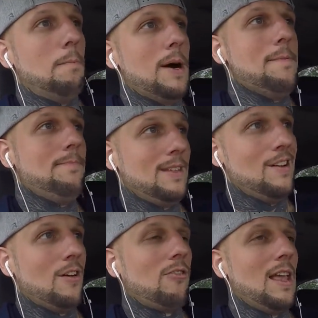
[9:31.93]
But, you
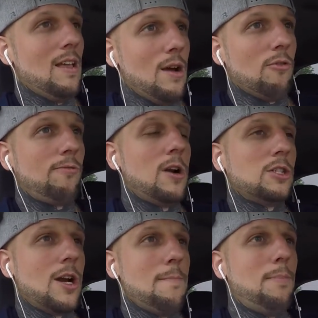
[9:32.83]
know, it, it was
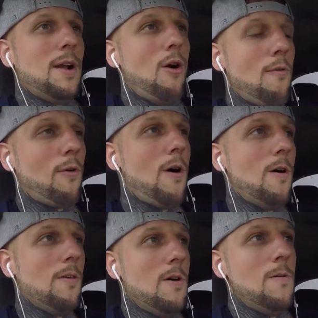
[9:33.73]
frustrating. But
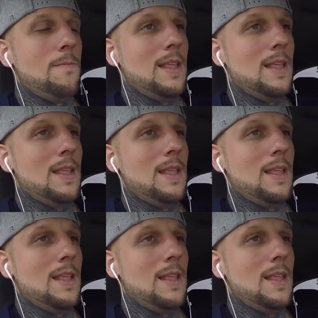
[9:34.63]
overall, though,